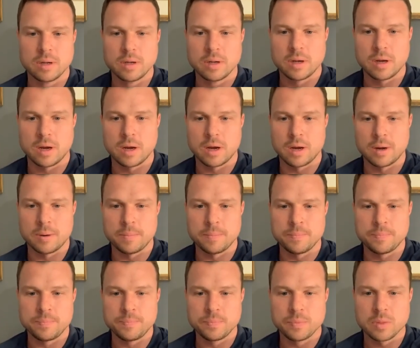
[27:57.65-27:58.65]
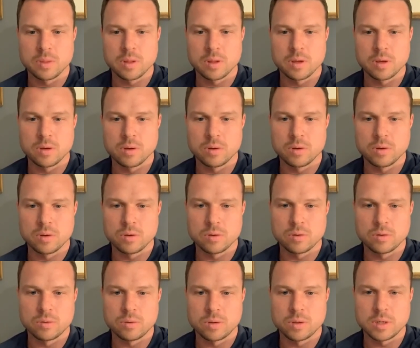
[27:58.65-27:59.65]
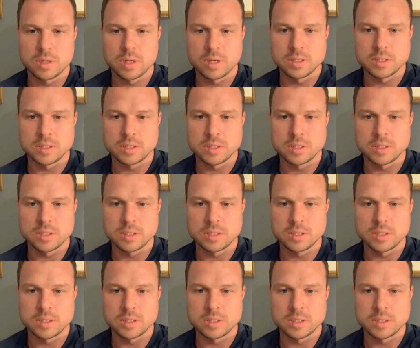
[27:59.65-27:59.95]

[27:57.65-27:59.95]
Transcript: Um, who did I see